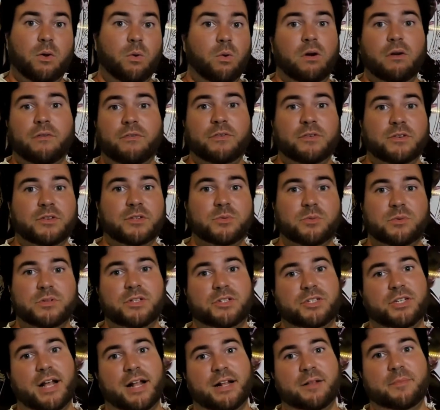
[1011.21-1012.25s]
or if you just want to
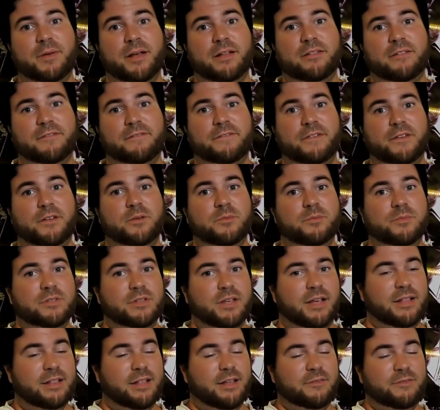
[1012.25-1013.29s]
chat about the films.
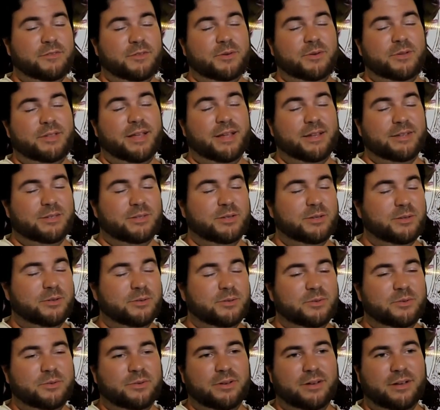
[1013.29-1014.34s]
I love doing that too.